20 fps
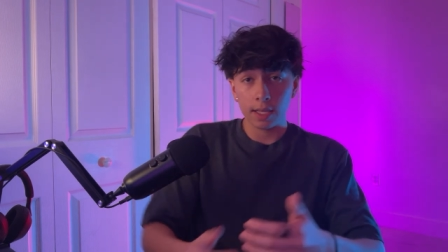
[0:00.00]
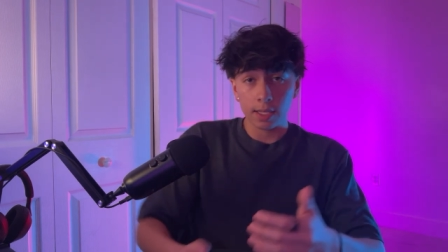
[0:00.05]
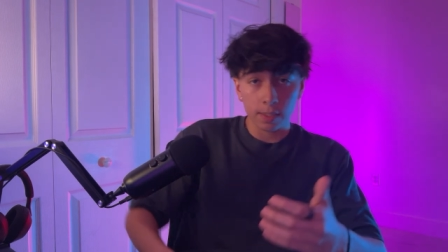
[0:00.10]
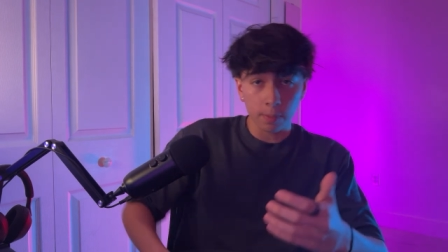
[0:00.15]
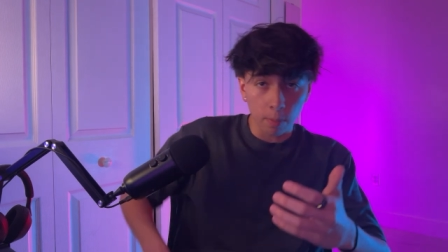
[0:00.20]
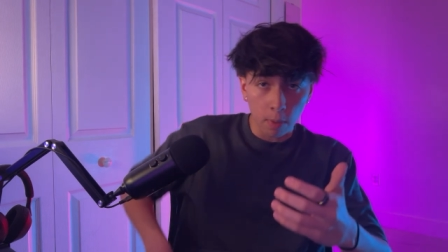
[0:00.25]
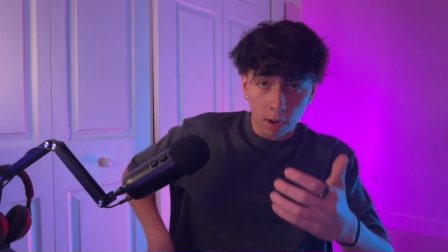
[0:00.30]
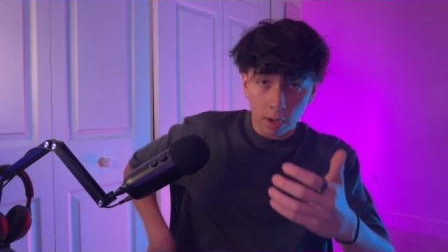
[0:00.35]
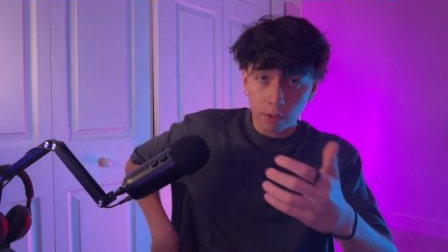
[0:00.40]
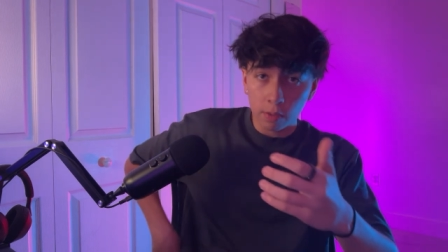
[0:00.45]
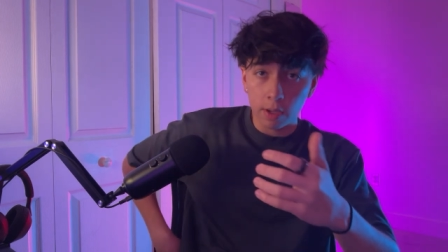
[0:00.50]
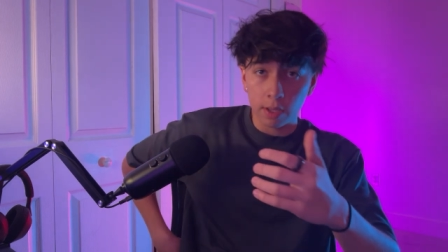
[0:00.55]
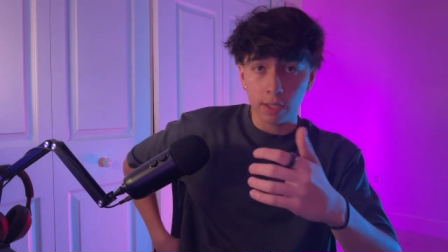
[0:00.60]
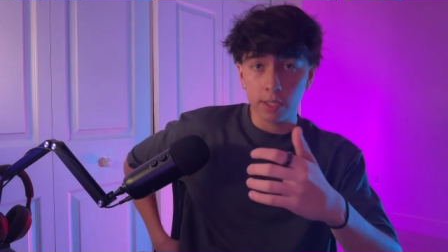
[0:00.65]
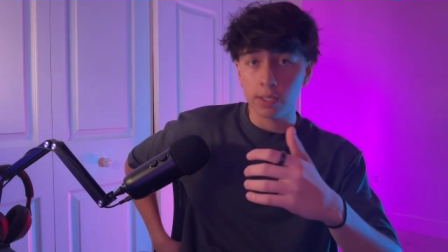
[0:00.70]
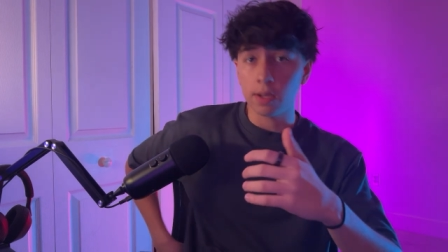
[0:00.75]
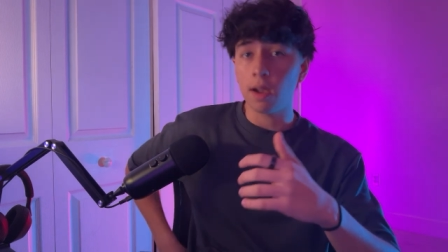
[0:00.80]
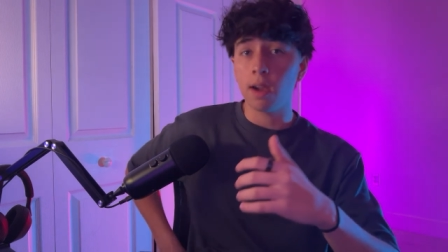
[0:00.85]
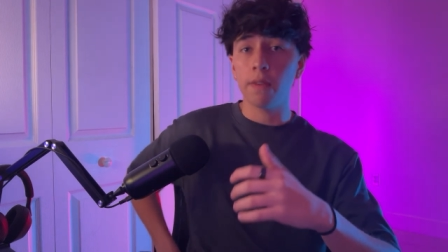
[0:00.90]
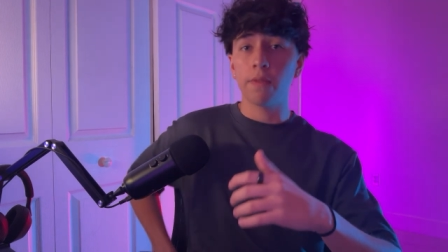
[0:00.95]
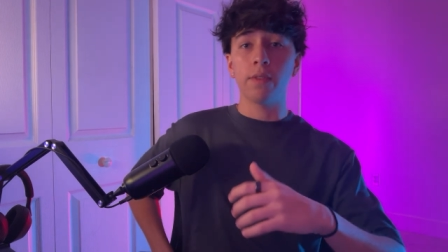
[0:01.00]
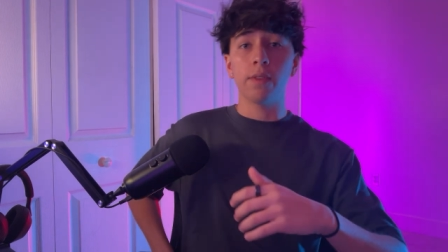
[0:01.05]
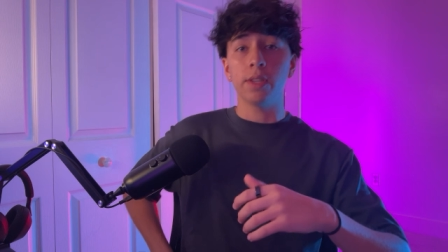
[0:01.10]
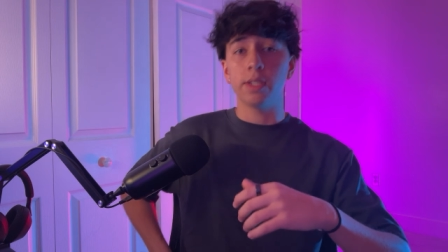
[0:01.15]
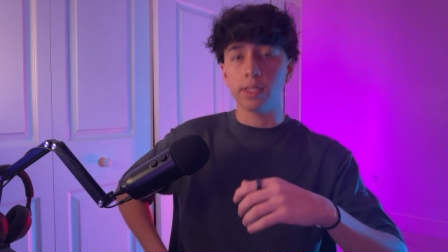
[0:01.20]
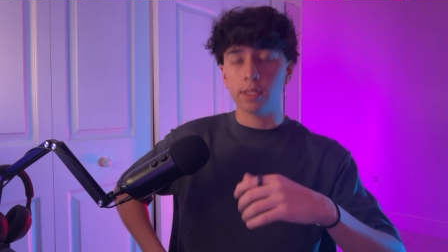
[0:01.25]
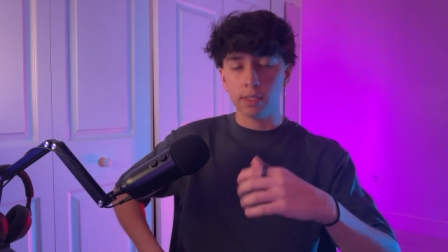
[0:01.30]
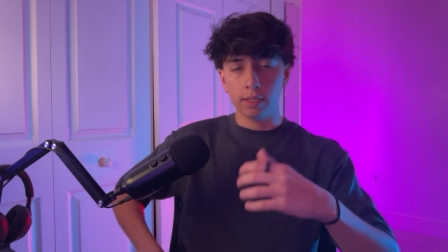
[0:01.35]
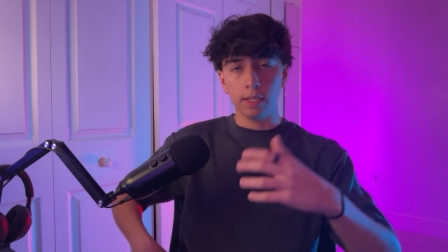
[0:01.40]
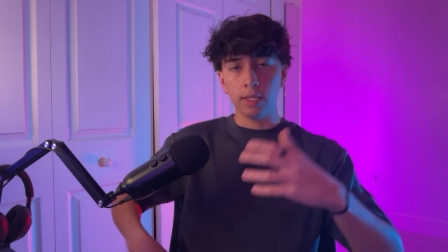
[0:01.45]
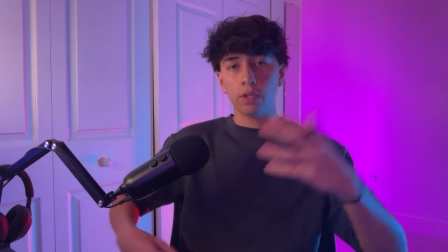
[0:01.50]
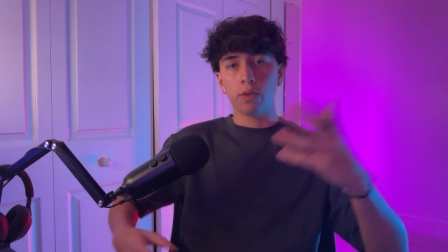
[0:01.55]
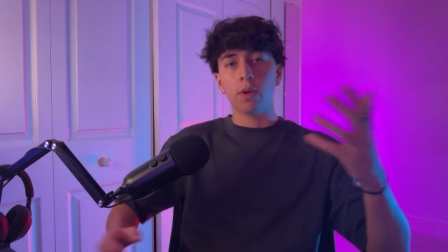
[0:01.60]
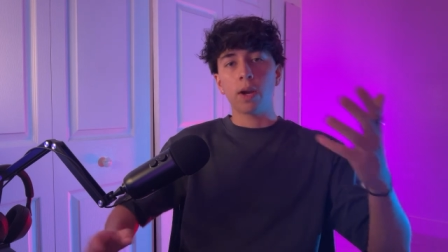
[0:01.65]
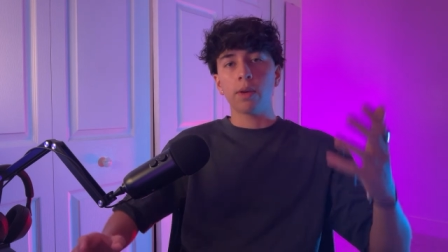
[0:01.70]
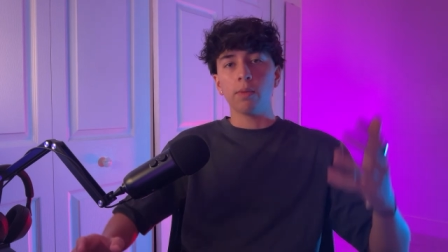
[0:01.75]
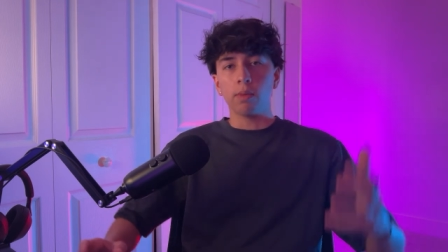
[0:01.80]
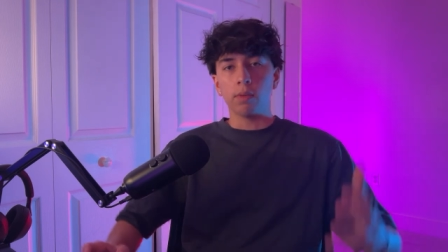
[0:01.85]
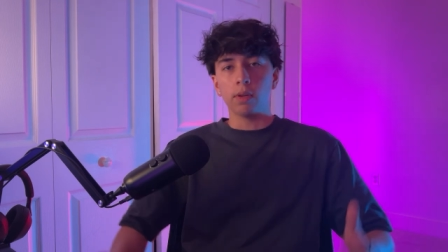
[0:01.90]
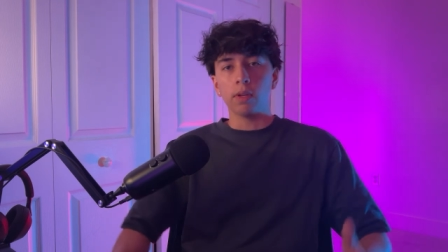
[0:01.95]
this model and this offer is
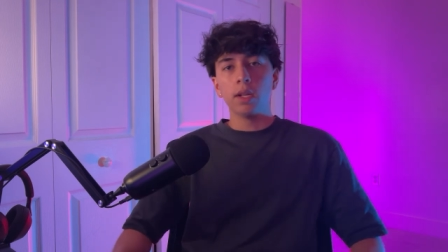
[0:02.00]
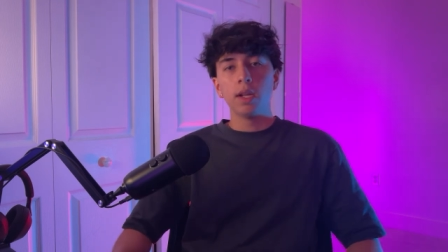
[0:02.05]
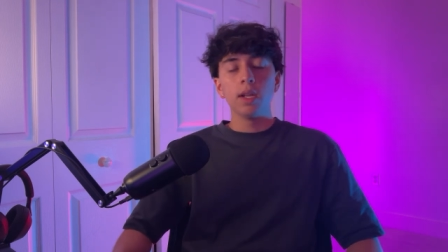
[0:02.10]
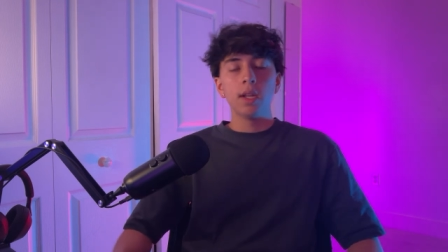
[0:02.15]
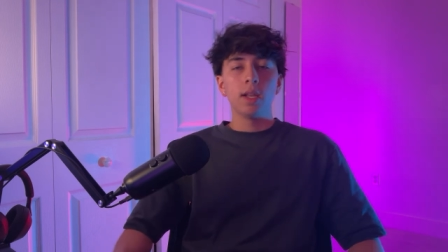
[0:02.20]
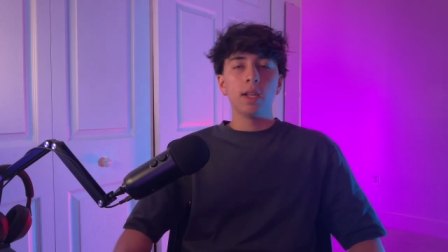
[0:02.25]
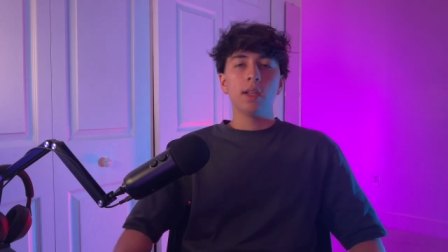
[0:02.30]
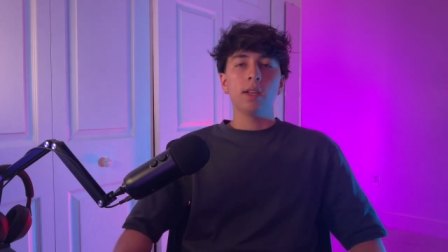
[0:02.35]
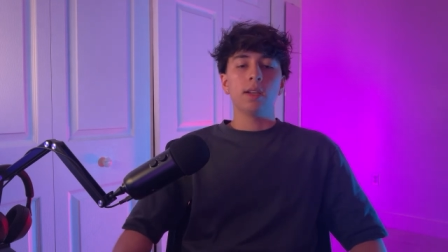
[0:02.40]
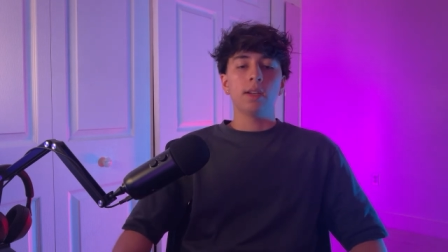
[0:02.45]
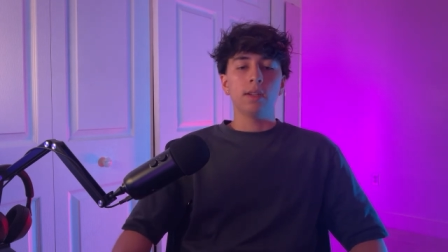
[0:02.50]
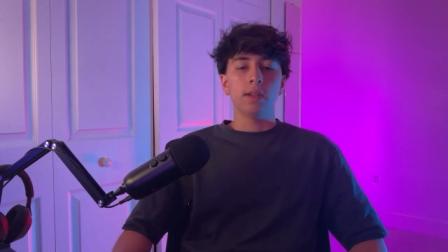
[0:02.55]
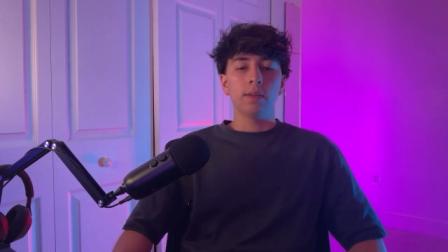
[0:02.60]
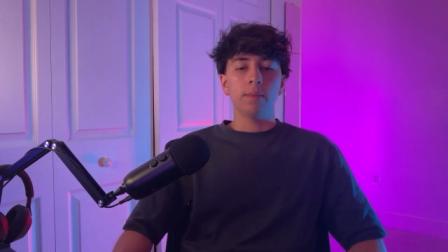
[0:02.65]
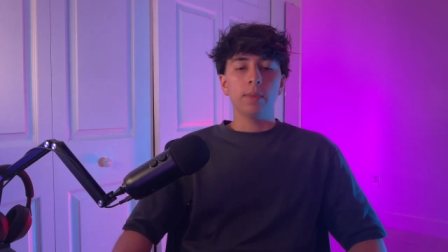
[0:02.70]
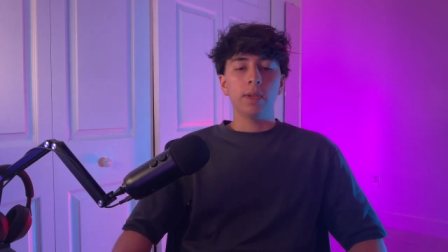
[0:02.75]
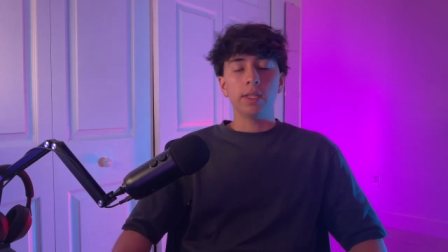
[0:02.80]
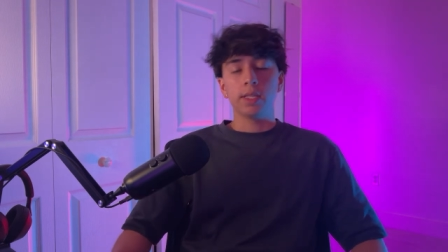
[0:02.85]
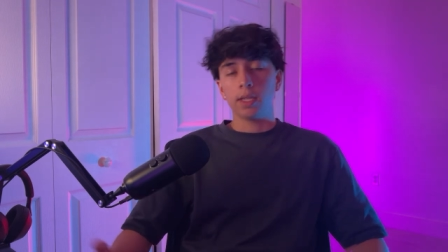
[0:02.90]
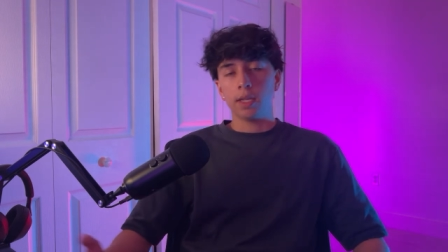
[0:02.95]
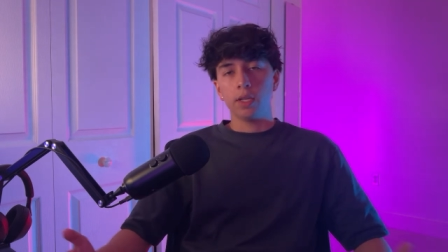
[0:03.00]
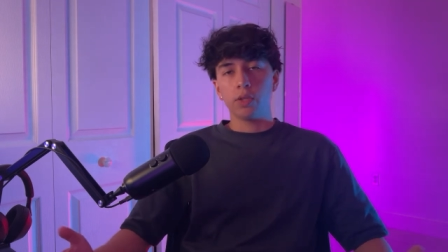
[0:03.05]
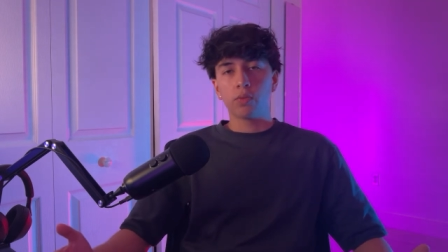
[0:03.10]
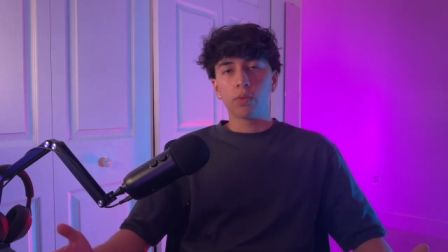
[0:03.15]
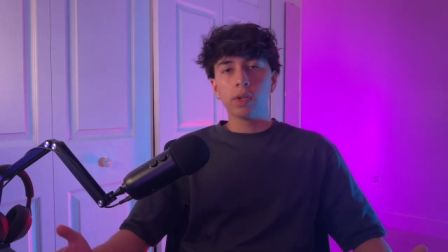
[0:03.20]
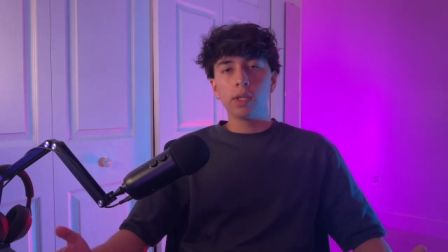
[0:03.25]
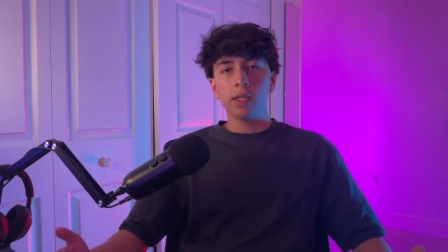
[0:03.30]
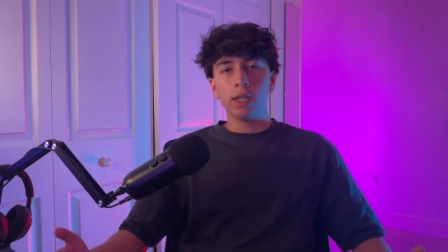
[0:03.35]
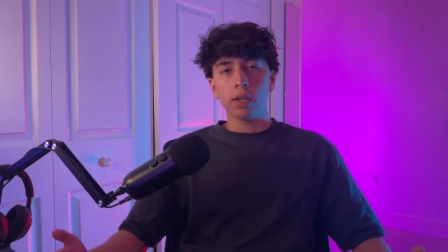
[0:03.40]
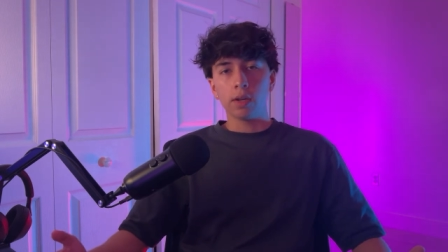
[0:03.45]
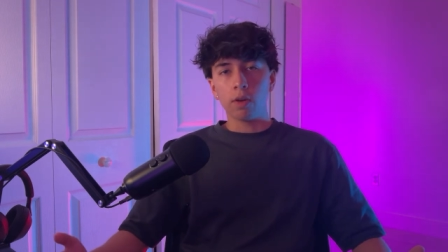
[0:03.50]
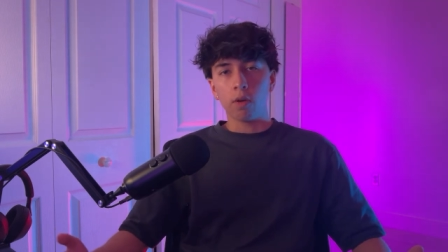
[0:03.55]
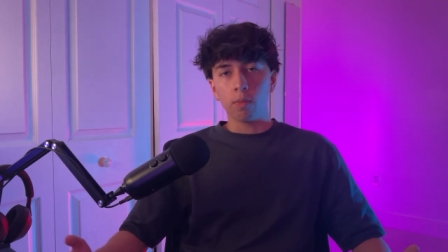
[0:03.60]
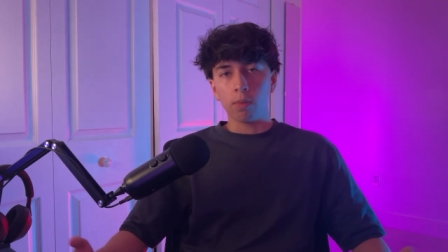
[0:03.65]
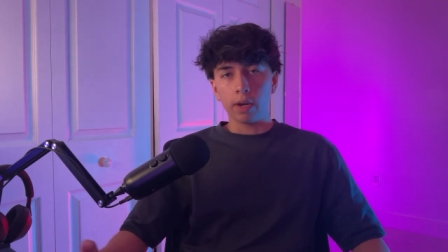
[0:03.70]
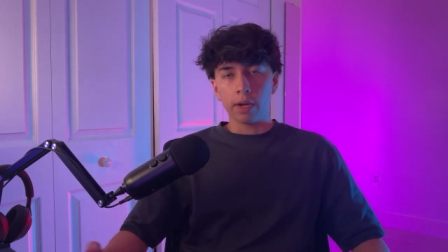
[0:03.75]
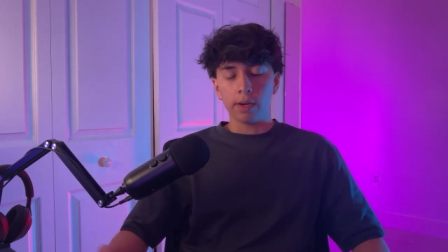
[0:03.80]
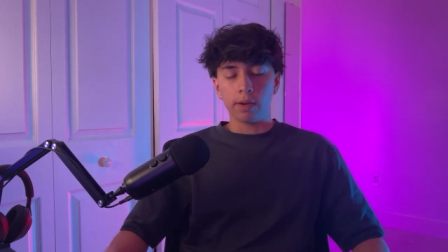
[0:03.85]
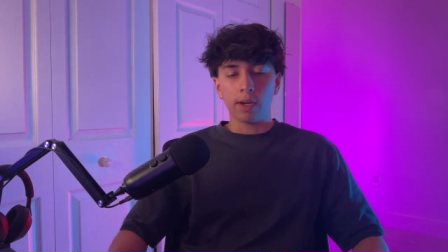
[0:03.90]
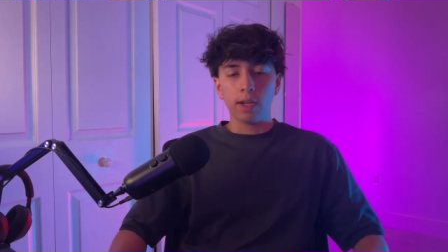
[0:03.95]
incredible. It's really a
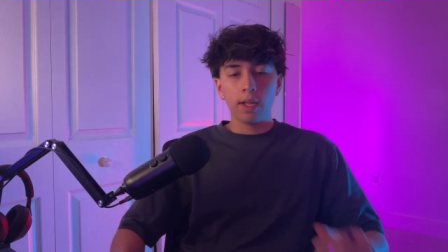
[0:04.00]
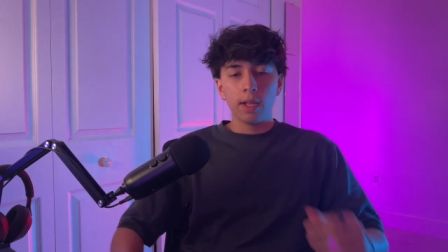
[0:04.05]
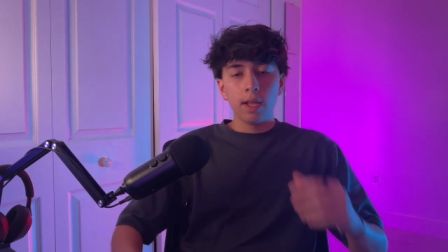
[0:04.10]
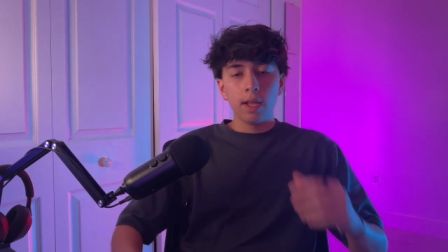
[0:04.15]
no-brainer.